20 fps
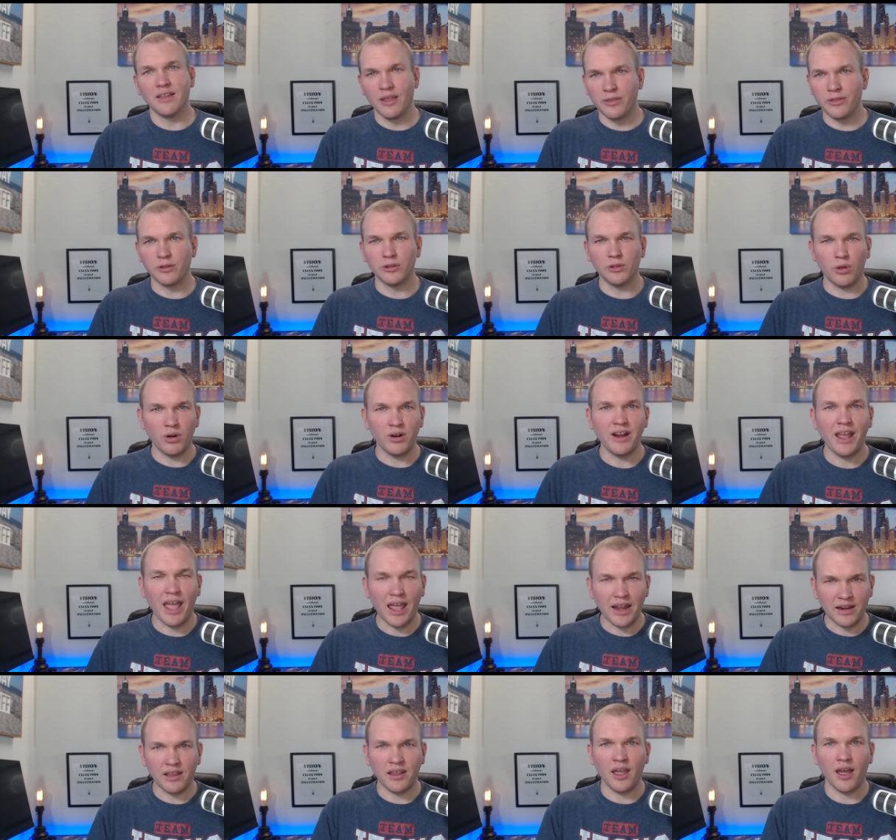the Lord
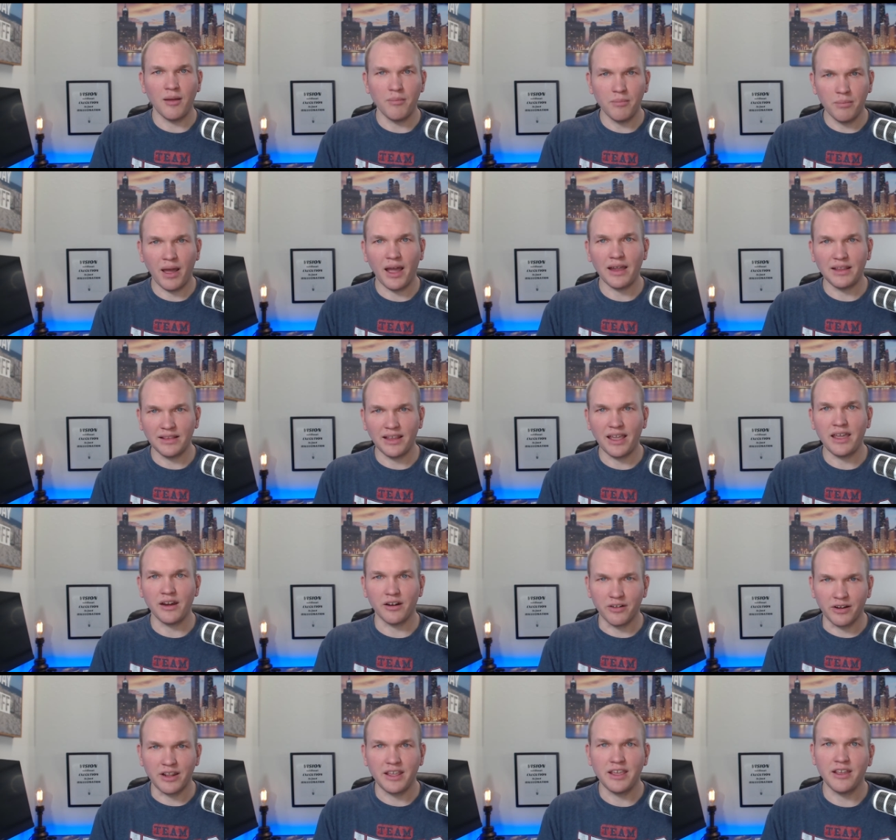had to come by
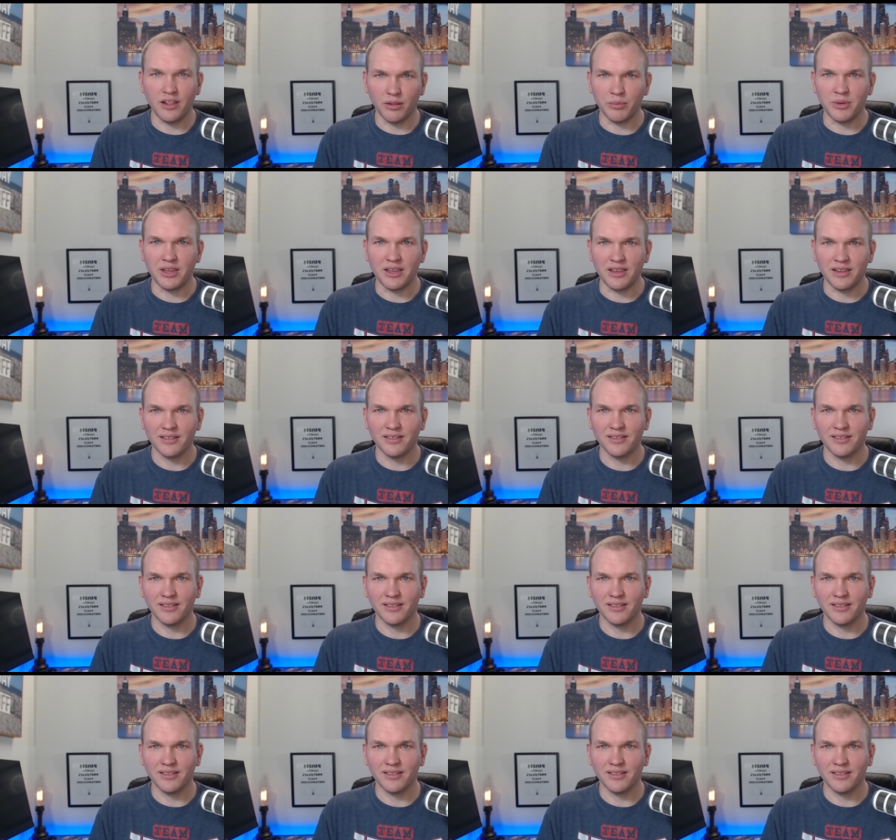later and heal me